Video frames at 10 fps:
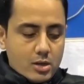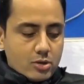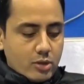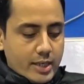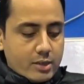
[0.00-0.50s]

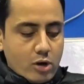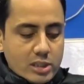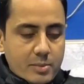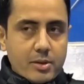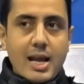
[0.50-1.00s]
So it
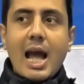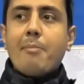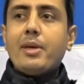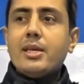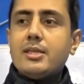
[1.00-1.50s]
talks about the
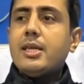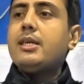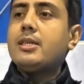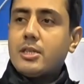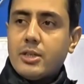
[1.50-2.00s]
happiness
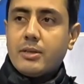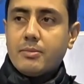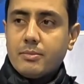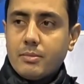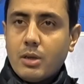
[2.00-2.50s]
industry.
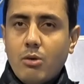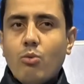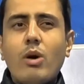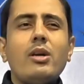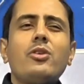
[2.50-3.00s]

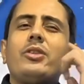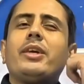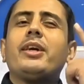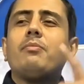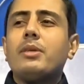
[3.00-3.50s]
What do you
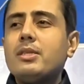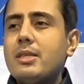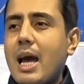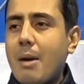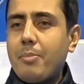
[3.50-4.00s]
think it means,
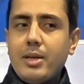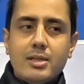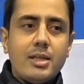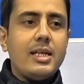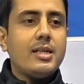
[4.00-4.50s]
the
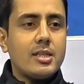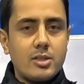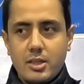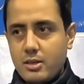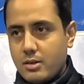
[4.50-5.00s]
happiness
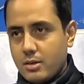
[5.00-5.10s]
industry?